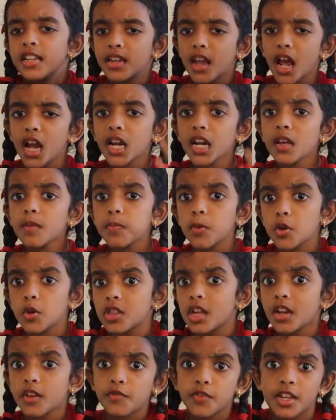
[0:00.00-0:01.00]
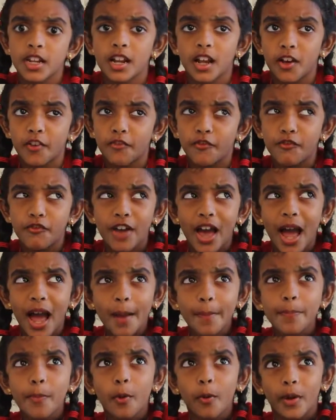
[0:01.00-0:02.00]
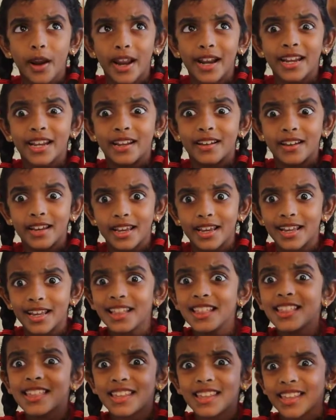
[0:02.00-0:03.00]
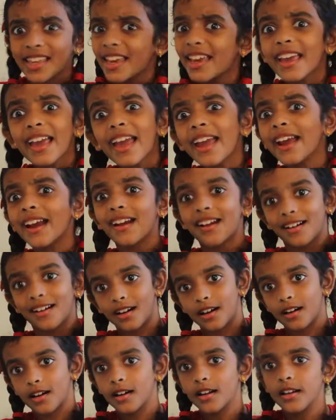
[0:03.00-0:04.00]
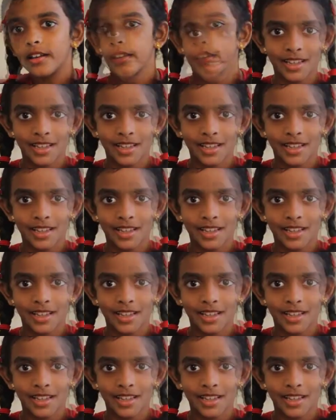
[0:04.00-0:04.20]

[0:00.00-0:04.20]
90% of it evaporated into the air.